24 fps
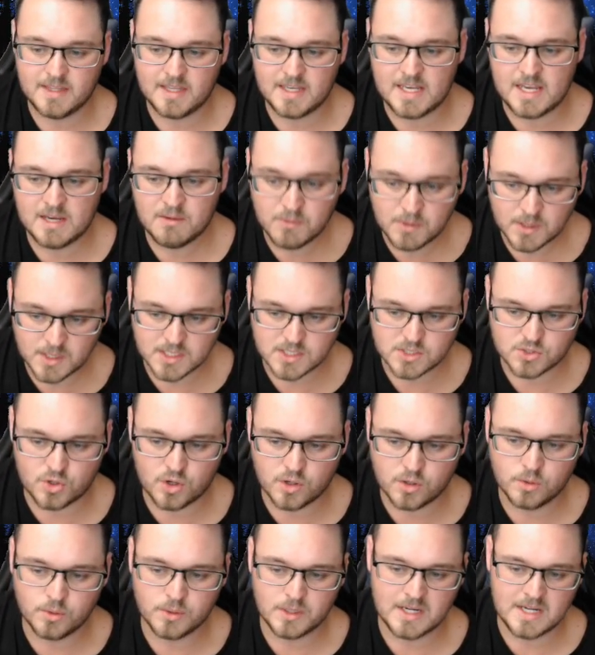then he really
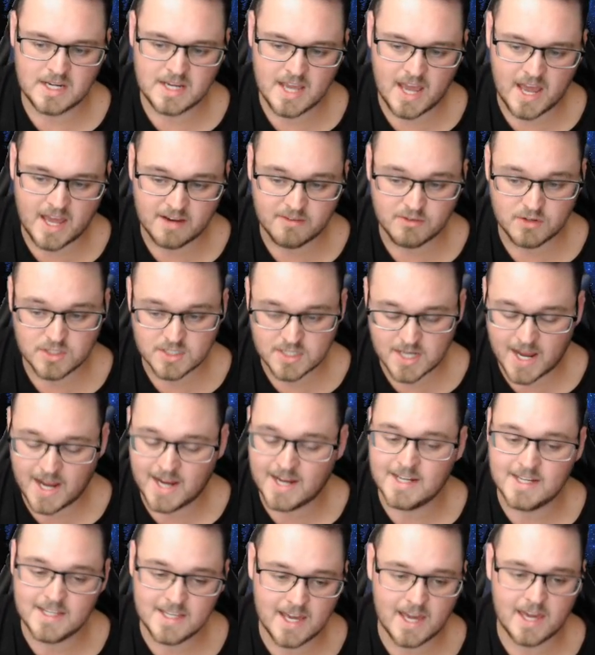struggled and he averaged
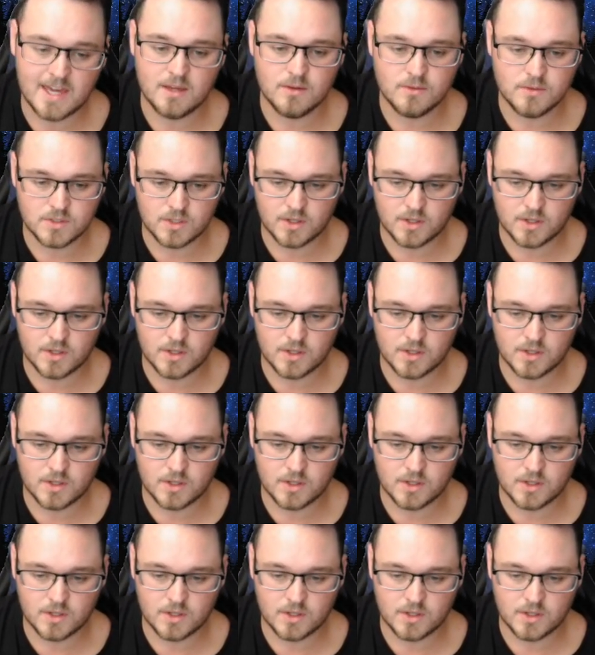88.